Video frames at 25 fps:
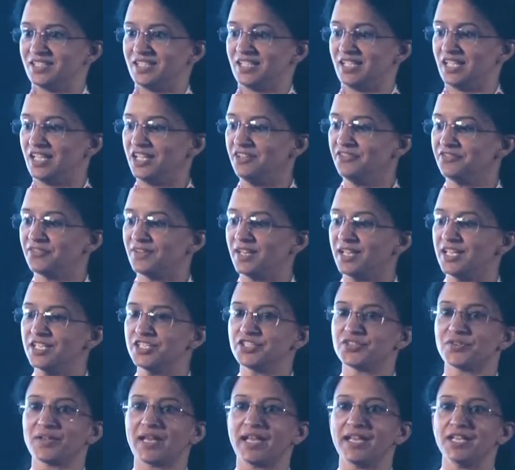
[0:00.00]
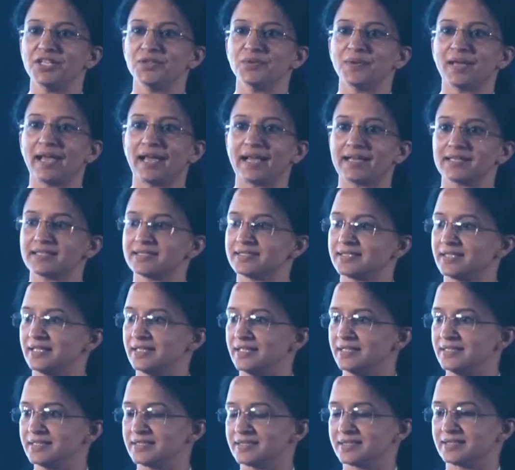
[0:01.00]
If I try to
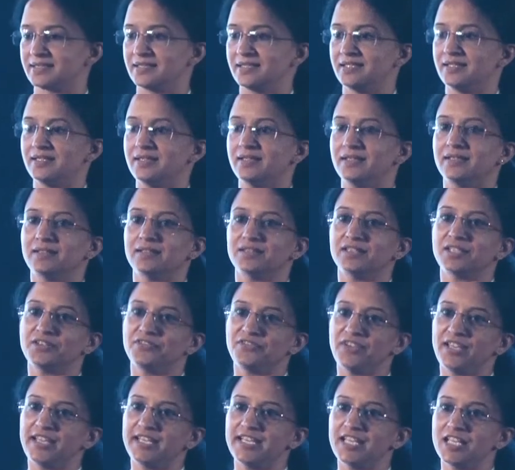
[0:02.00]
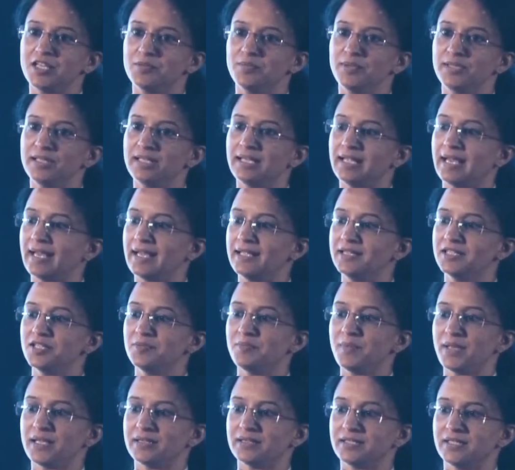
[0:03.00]
access the variable and the
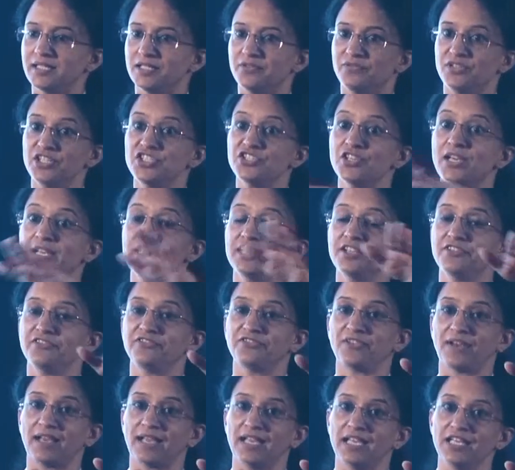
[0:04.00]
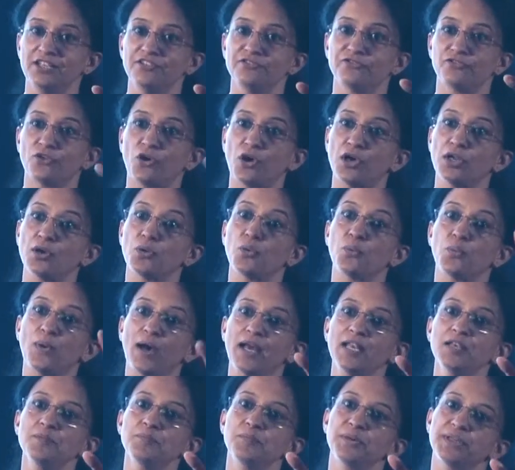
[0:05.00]
method which I defined for
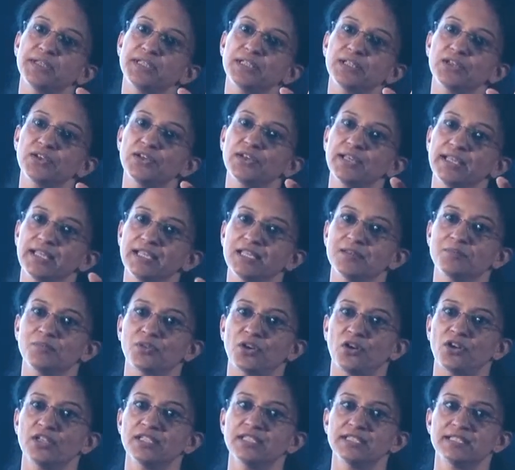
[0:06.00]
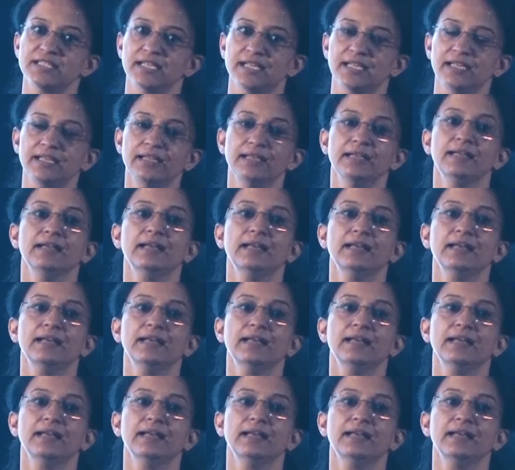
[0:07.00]
one particular enum constant,